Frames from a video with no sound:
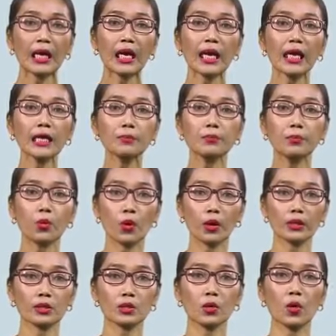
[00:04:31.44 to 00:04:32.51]
8
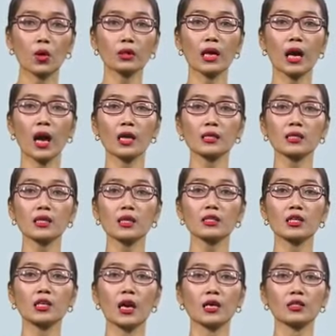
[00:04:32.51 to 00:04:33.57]
poets called the
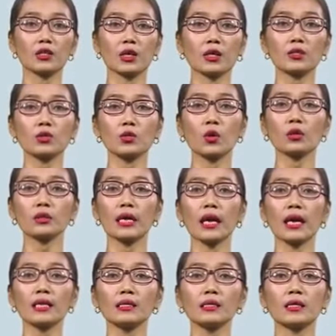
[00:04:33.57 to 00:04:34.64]
Astadigajas, known
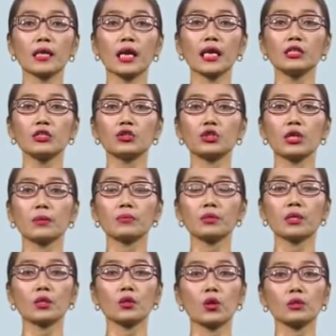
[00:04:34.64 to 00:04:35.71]
as the 8
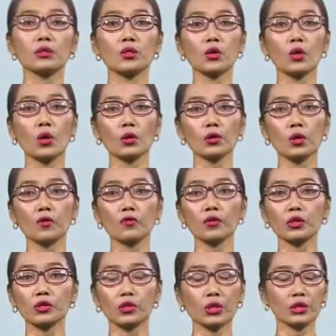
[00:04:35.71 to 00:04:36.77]
gems, adorned the court of
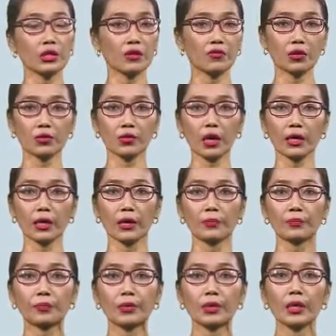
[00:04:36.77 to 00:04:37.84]
Krishnadeva Raya.
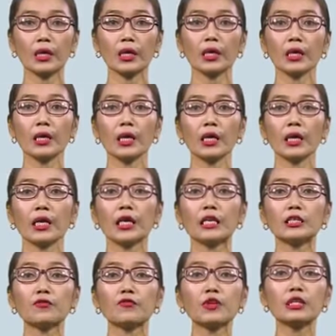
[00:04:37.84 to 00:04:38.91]

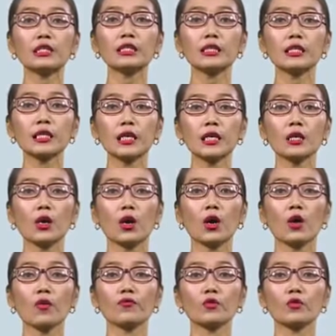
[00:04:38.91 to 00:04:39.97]
He defeated the king
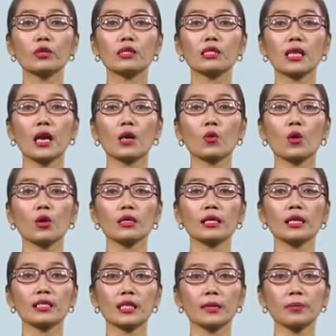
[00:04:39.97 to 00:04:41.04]
of Orissa called the
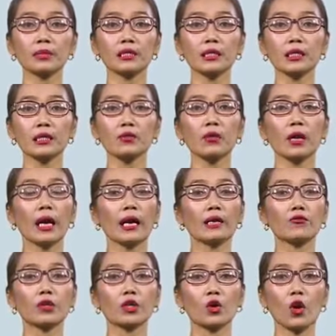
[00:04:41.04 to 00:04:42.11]
Gajapati
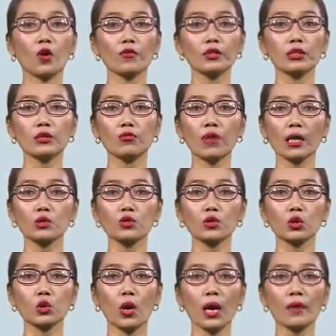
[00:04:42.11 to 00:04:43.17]
and recovered the
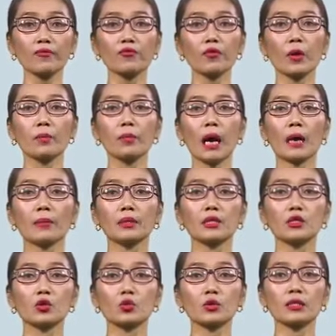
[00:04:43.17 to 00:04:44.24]
Raichur Dwar from
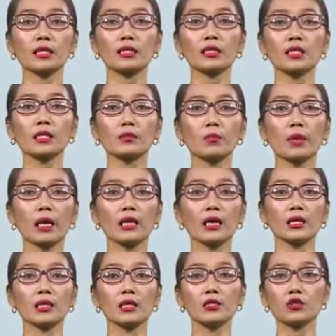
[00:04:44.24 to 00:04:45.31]
Bahamani Sultan Ismail
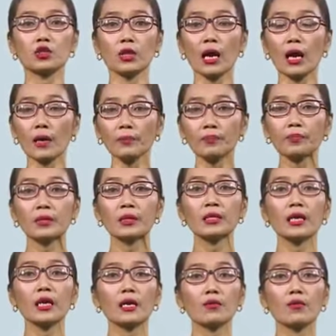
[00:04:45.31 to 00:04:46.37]
Adil Shah
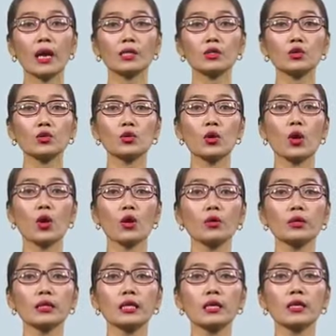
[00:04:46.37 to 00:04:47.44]
near Raichur
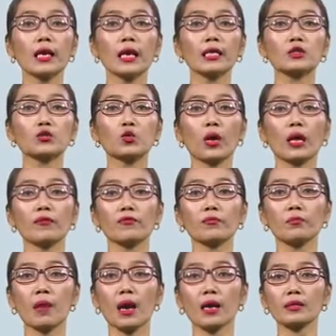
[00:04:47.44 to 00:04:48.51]
on the
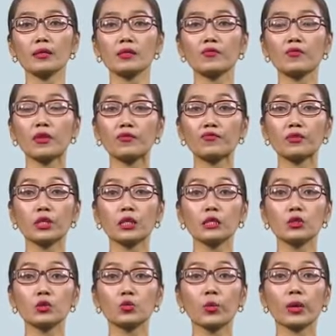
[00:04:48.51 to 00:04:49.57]
12th March
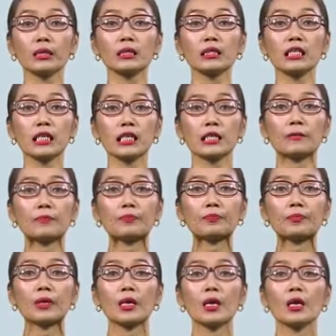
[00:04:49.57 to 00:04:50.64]
1520.
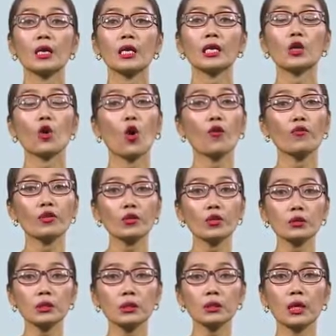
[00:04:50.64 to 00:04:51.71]
He
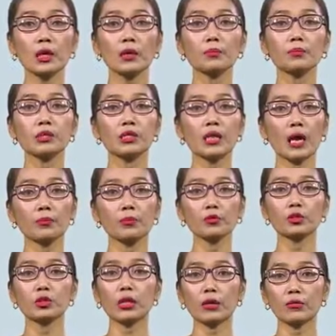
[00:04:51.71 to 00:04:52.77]
overran the
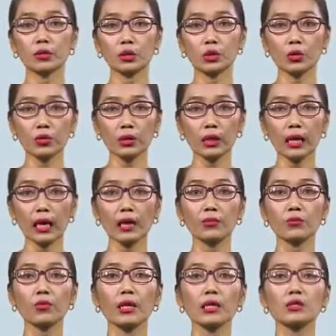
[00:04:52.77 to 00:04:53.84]
Bijapur territory
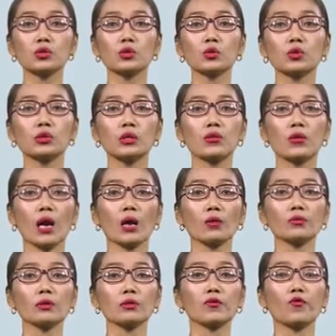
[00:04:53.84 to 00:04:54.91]
and razed to the
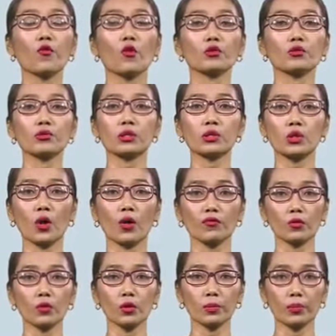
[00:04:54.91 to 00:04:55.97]
ground the fortress
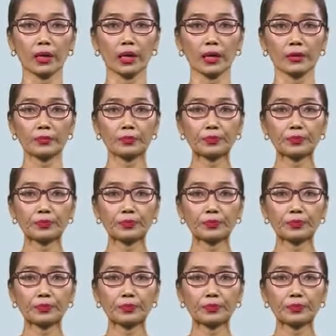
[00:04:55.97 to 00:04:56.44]
of Gulbarga.